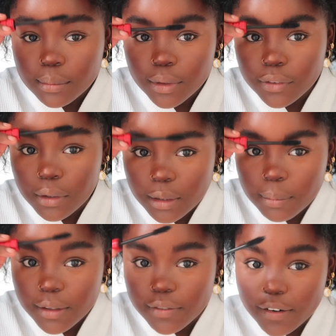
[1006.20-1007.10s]
You've got to
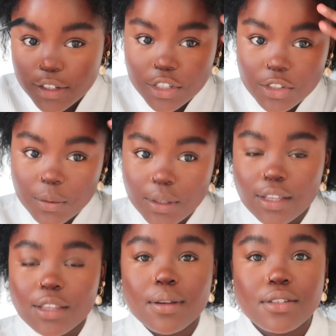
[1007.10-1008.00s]
be very gentle with
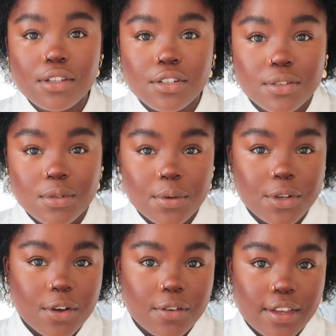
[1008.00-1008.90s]
it, otherwise you can just ruin your
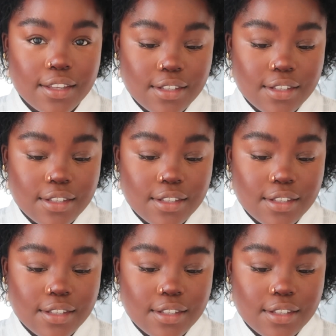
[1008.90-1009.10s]
whole face.